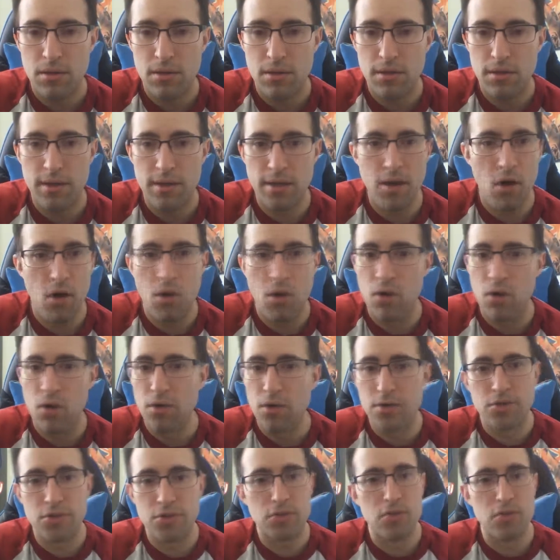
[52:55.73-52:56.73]
and all
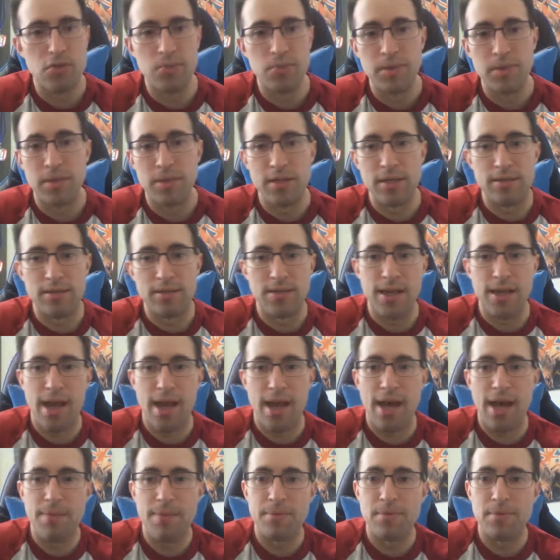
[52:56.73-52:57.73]
the stupid things that
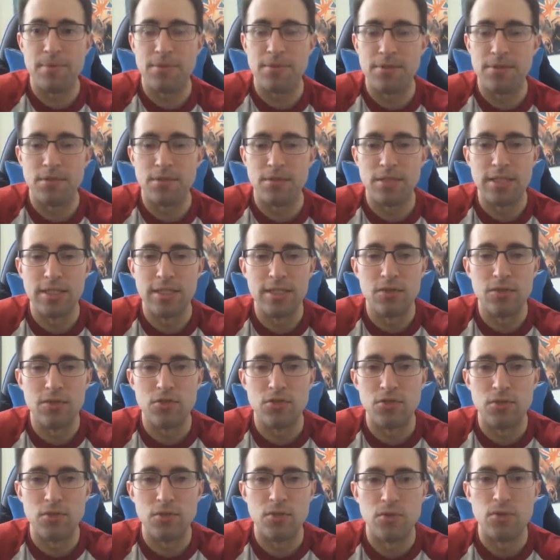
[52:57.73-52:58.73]
happen to lead
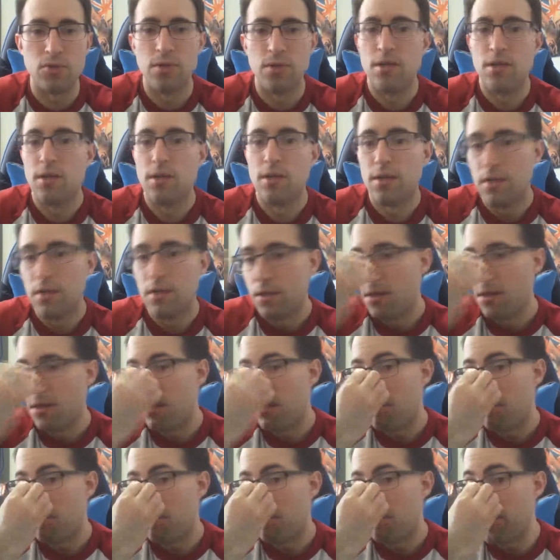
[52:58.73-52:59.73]
to
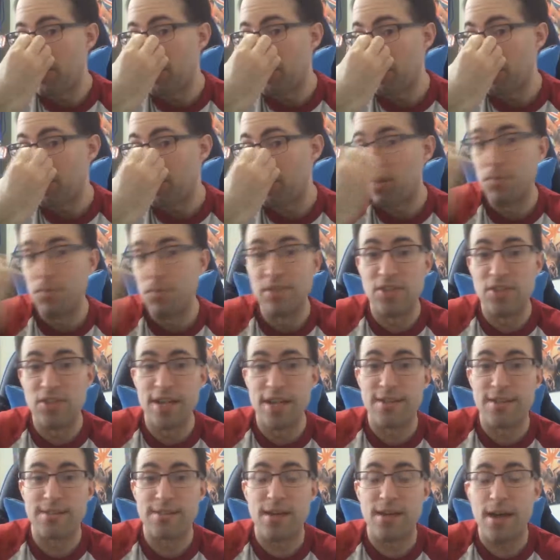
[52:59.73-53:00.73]
basically human
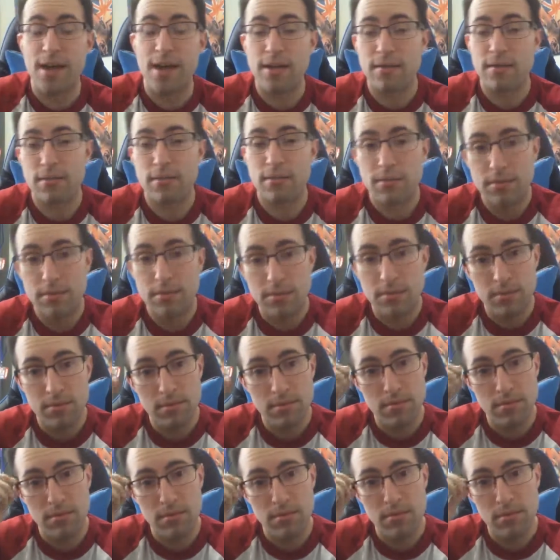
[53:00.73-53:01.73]
genocide.
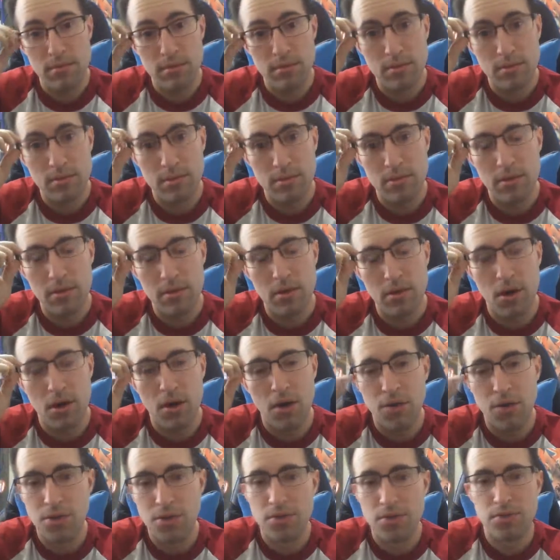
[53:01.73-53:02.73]

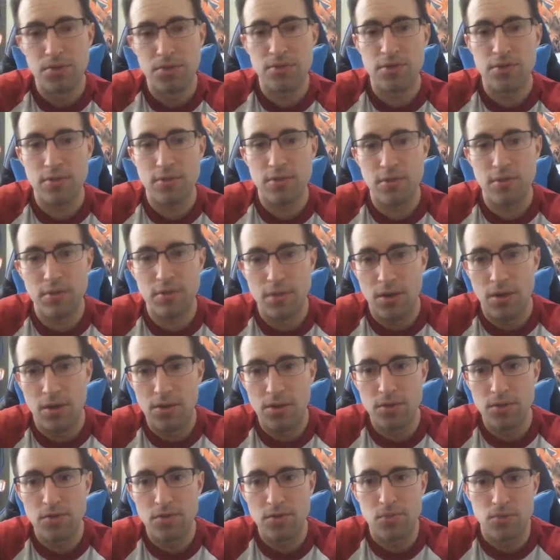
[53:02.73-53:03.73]
All
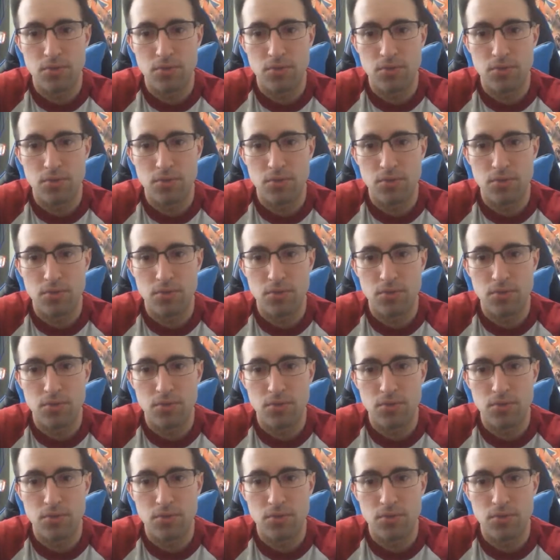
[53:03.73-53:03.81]
those